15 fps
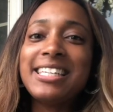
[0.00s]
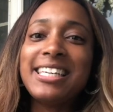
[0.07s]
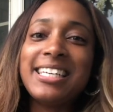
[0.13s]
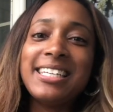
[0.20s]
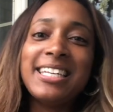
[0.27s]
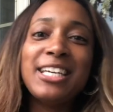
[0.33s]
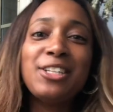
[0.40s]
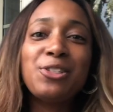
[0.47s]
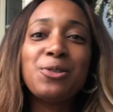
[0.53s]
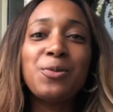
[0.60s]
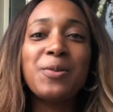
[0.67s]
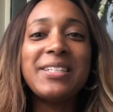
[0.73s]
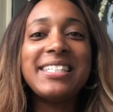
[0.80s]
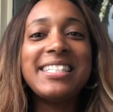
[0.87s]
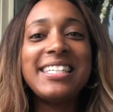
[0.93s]
in
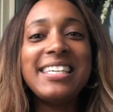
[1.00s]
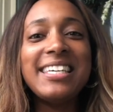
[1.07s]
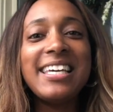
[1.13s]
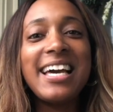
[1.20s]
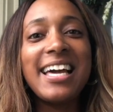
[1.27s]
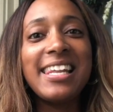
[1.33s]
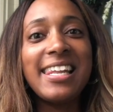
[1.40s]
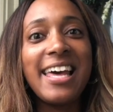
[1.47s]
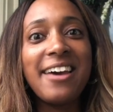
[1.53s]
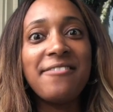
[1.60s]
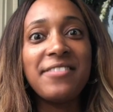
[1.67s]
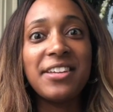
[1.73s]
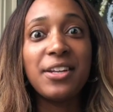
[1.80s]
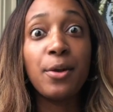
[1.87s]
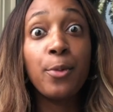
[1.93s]

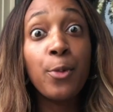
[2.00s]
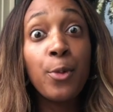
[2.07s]
2011,